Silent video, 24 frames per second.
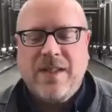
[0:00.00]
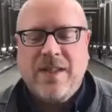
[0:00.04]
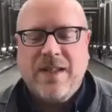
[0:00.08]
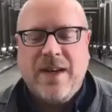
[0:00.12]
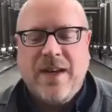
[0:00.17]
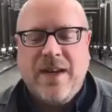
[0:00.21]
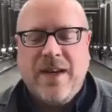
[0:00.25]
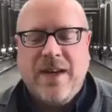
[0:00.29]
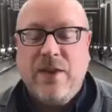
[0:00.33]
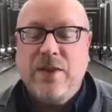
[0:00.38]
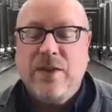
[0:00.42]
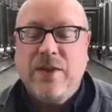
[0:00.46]

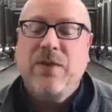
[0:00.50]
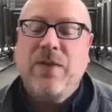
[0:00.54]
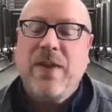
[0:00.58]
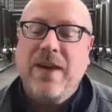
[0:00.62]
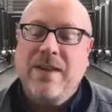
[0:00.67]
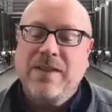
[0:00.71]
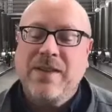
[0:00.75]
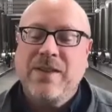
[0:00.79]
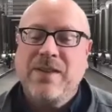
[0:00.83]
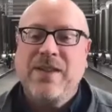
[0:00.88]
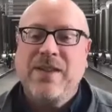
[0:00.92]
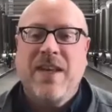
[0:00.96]
the
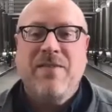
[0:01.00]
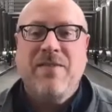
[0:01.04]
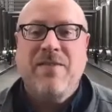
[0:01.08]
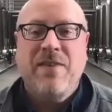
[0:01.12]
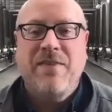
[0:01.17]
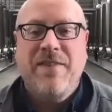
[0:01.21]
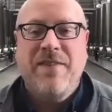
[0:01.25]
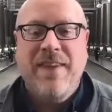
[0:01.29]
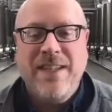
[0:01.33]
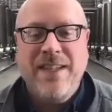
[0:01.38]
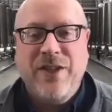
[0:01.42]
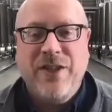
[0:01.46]

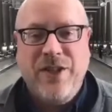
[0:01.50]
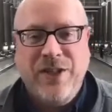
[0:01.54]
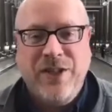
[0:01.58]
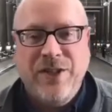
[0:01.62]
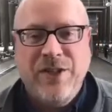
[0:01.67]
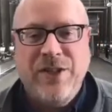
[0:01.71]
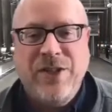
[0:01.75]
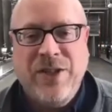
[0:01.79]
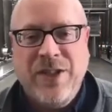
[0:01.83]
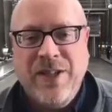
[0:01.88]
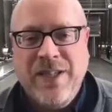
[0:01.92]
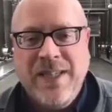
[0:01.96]
2007
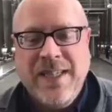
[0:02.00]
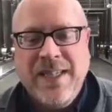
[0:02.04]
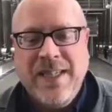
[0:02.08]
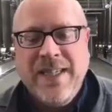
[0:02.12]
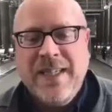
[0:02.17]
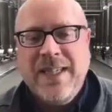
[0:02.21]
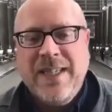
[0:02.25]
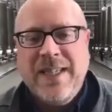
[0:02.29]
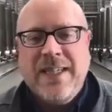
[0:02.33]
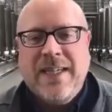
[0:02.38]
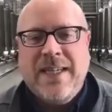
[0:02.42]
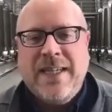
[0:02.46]
vintage
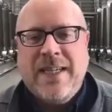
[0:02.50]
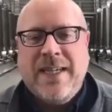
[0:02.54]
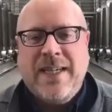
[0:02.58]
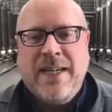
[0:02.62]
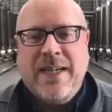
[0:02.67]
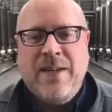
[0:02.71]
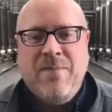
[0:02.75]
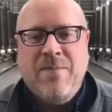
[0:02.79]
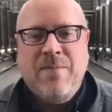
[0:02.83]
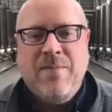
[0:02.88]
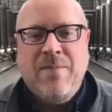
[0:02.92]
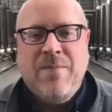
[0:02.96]

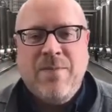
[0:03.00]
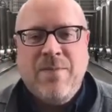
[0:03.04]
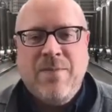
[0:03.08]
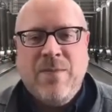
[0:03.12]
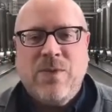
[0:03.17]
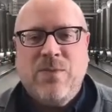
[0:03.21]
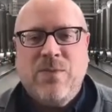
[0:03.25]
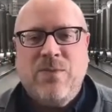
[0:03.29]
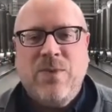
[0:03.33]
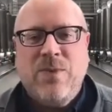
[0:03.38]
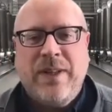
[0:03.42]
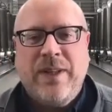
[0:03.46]

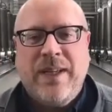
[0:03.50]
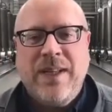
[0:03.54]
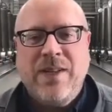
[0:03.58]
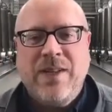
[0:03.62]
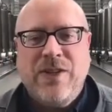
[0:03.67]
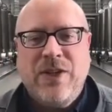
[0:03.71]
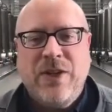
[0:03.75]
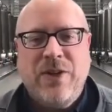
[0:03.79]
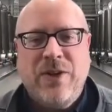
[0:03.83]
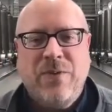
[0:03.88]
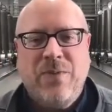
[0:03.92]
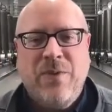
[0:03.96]
is really
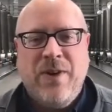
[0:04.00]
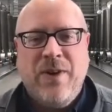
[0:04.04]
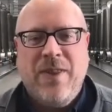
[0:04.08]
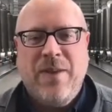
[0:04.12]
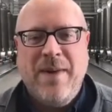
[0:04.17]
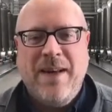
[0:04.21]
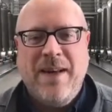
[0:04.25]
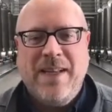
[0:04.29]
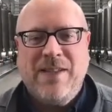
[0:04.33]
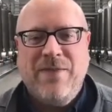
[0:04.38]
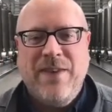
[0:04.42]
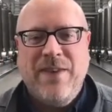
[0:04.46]
considered one of the
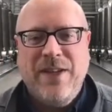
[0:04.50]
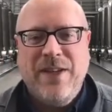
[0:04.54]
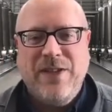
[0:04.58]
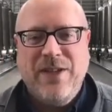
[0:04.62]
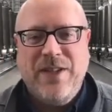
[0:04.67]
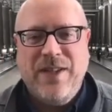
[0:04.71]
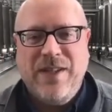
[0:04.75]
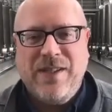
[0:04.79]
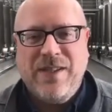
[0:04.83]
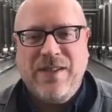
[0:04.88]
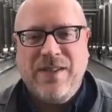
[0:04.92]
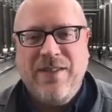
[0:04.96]
best
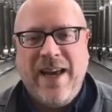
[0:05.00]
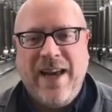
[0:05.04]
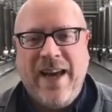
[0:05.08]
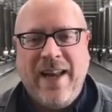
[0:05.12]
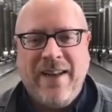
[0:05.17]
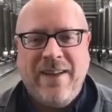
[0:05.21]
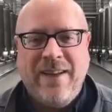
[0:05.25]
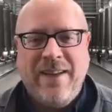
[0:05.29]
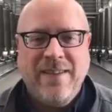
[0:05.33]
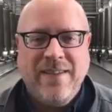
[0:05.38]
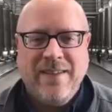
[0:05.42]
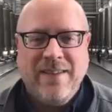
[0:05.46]
vintages of
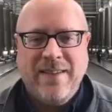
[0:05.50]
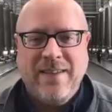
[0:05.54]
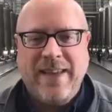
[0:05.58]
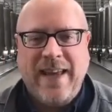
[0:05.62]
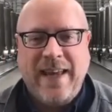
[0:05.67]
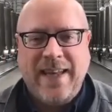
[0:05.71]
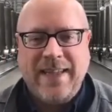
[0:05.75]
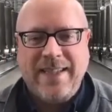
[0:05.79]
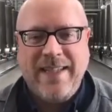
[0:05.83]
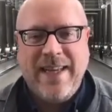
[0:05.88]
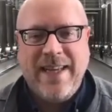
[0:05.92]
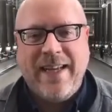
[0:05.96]
that
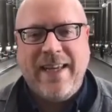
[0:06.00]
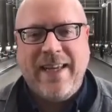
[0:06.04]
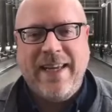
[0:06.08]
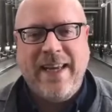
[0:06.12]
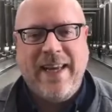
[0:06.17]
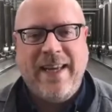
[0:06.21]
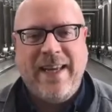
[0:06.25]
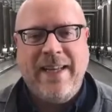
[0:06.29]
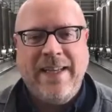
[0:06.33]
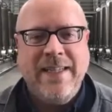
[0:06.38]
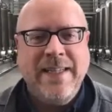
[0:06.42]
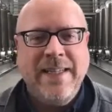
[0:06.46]

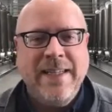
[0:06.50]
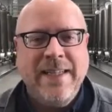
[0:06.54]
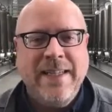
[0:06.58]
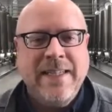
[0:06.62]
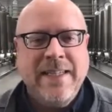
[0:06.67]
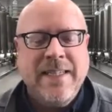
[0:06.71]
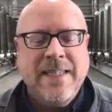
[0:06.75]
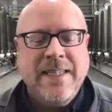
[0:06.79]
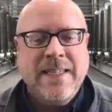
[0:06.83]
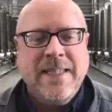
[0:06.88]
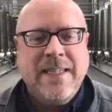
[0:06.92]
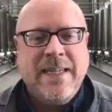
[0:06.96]
decade.
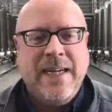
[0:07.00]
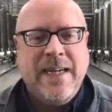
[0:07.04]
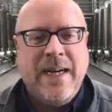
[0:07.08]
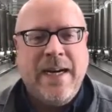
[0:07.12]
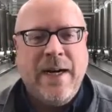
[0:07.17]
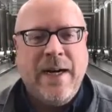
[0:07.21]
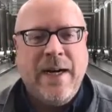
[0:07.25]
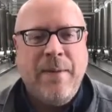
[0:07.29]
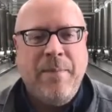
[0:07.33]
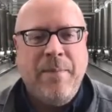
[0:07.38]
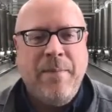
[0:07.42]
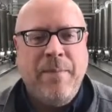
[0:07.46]

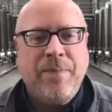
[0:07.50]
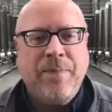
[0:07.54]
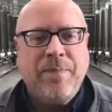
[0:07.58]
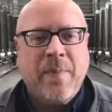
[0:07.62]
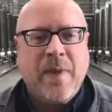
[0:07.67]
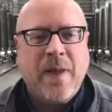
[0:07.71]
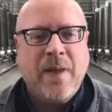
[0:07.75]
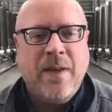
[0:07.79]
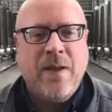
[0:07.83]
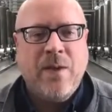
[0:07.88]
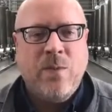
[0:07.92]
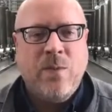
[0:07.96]

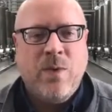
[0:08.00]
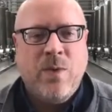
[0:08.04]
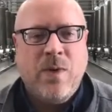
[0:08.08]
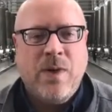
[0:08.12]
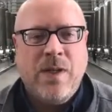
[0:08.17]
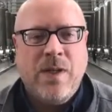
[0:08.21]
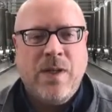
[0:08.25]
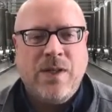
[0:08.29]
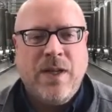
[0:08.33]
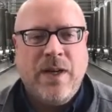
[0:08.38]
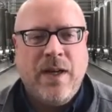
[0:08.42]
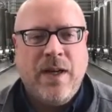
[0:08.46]
It
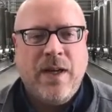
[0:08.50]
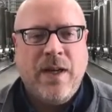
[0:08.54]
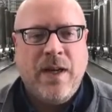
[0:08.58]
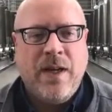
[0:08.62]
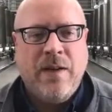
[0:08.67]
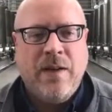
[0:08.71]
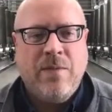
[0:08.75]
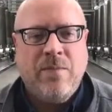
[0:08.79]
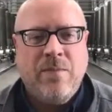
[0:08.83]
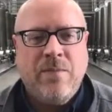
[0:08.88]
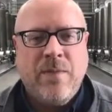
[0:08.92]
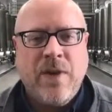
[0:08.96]
was
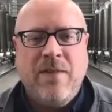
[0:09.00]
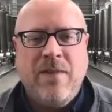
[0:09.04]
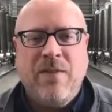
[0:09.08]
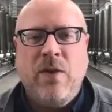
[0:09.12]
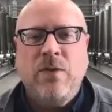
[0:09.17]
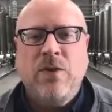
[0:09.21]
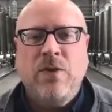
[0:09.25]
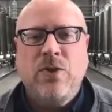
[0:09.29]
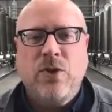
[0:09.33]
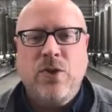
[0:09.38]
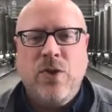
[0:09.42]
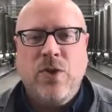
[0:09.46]
kind of a
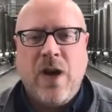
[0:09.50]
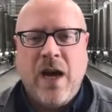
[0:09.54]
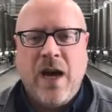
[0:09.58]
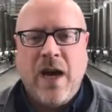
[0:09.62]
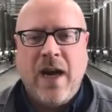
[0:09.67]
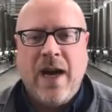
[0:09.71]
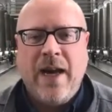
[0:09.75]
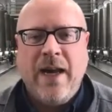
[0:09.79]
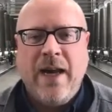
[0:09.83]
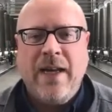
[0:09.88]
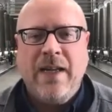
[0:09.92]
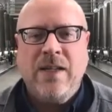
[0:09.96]

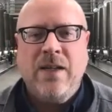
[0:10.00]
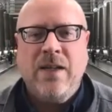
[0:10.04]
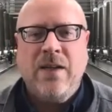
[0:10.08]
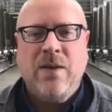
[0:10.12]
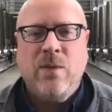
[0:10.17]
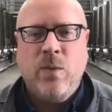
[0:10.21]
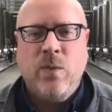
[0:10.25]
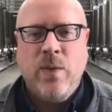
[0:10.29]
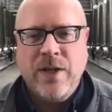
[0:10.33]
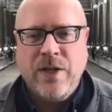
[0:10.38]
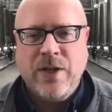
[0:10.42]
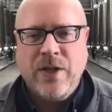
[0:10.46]
dry
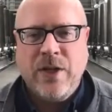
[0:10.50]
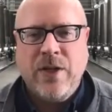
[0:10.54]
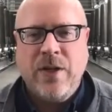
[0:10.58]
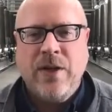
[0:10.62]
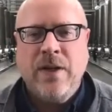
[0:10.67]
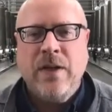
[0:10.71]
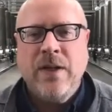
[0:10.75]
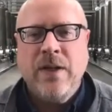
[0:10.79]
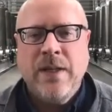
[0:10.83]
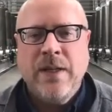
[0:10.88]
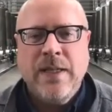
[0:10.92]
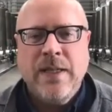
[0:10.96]

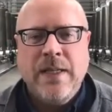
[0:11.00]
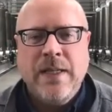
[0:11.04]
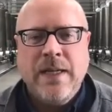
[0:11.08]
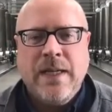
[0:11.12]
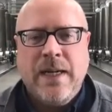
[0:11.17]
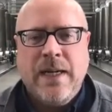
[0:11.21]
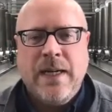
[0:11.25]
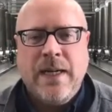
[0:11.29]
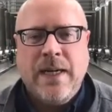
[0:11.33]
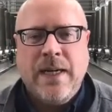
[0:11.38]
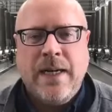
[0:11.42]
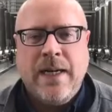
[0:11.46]
winter
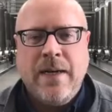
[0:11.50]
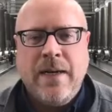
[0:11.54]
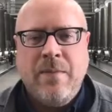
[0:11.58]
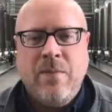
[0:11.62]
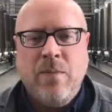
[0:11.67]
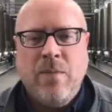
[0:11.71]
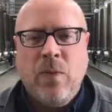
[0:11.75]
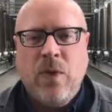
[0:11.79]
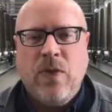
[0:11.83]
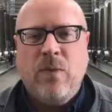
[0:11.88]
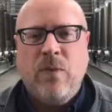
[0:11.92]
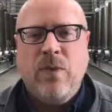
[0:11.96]

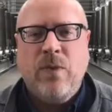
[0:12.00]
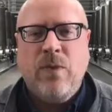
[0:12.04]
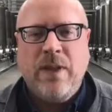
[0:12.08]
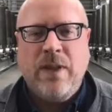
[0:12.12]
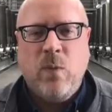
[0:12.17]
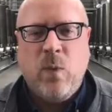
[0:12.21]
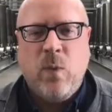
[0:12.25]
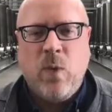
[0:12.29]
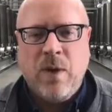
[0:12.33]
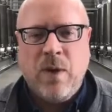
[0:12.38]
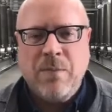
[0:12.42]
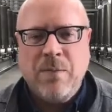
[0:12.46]
with a really
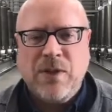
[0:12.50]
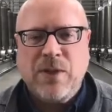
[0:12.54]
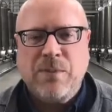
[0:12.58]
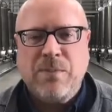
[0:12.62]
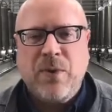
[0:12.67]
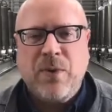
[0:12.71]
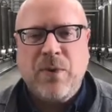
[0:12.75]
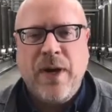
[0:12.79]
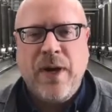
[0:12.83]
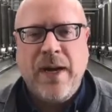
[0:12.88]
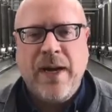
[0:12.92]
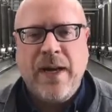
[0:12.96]
warm
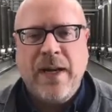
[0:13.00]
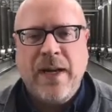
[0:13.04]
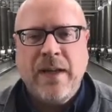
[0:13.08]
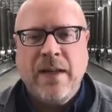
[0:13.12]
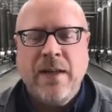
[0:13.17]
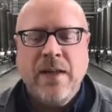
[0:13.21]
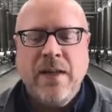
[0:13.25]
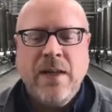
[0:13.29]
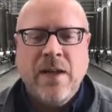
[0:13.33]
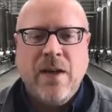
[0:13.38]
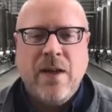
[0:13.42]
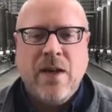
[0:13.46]
spring,
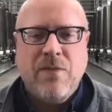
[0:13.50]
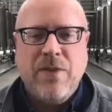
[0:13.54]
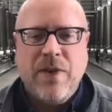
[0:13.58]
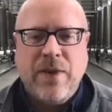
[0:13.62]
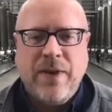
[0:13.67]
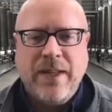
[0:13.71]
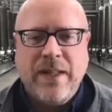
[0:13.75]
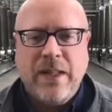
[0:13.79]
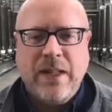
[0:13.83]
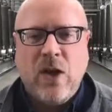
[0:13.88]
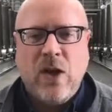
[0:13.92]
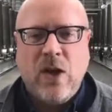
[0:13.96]
a
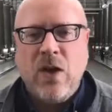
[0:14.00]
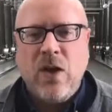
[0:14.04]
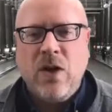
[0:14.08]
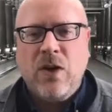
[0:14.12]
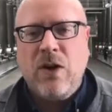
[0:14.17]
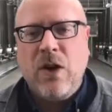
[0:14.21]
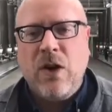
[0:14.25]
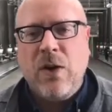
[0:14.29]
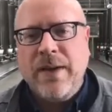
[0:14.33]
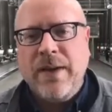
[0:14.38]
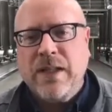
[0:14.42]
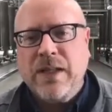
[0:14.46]
very long
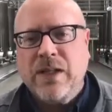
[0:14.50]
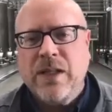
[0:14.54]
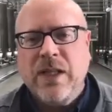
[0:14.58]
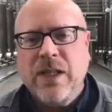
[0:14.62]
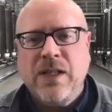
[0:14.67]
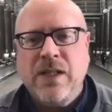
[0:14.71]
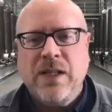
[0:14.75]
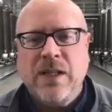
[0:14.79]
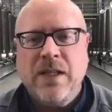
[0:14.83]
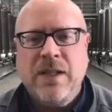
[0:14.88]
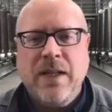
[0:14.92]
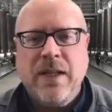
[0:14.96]
growing
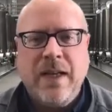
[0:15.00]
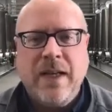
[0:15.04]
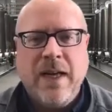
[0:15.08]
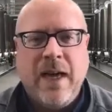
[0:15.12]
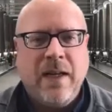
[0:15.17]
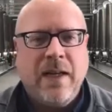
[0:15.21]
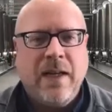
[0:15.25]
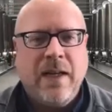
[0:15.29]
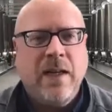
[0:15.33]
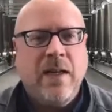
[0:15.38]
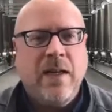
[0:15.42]
season that got